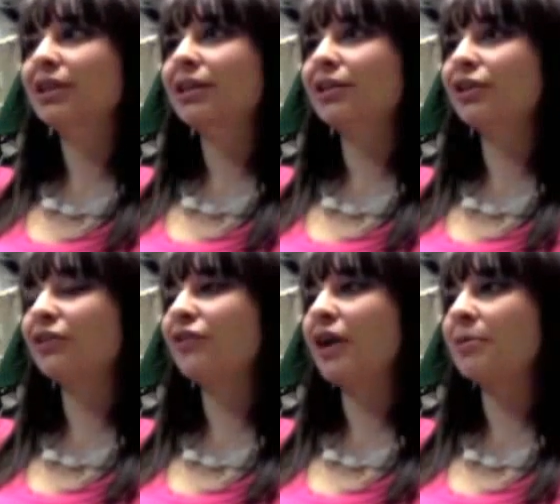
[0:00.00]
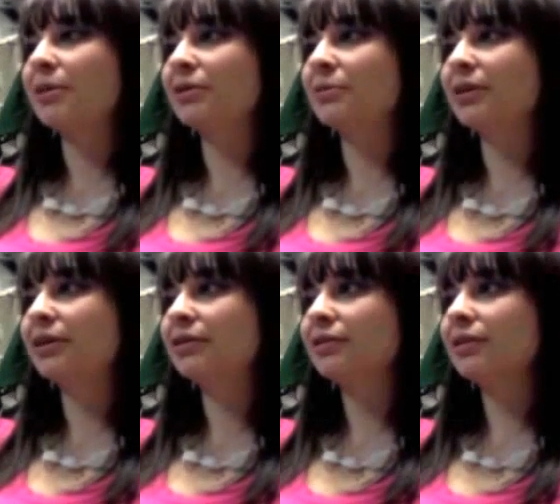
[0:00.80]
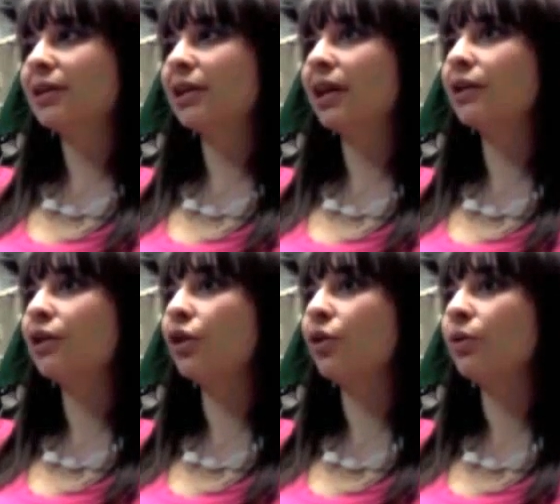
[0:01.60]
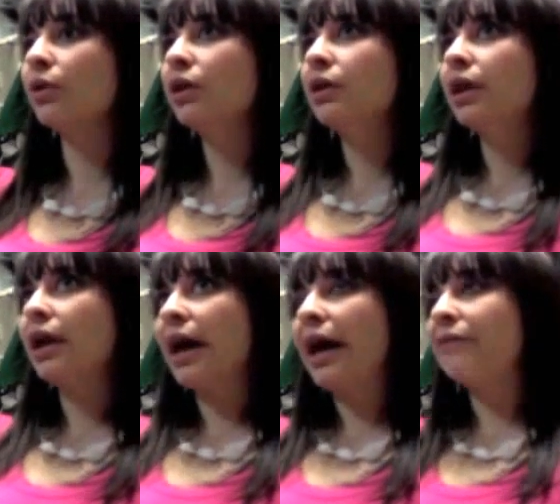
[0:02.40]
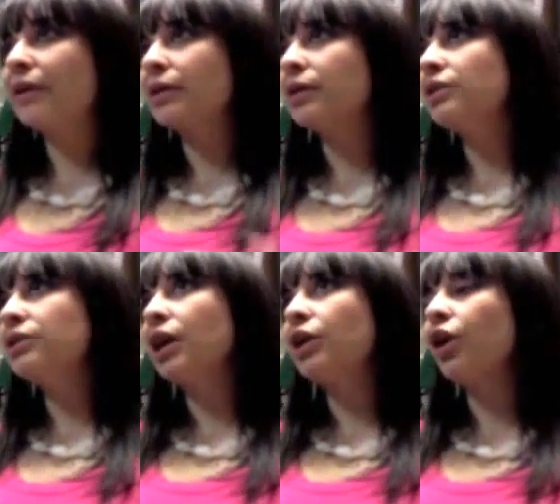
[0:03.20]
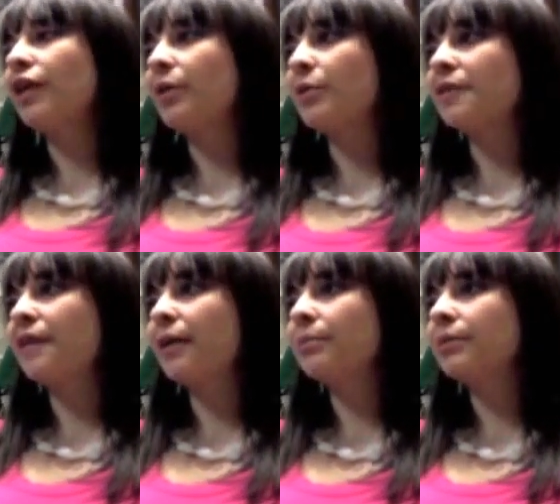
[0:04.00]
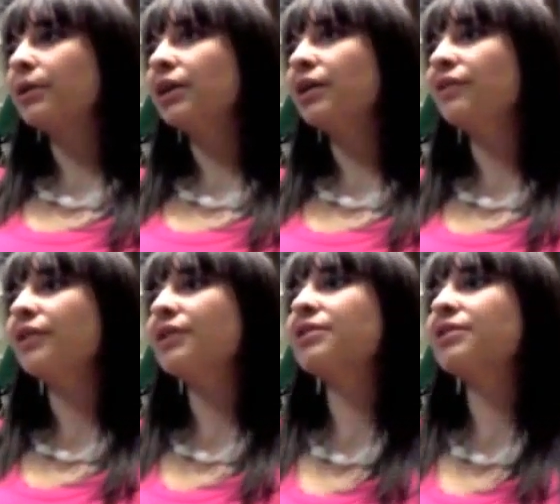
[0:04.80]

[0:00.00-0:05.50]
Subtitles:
They're like family to me. And I know, having done all that with them, even this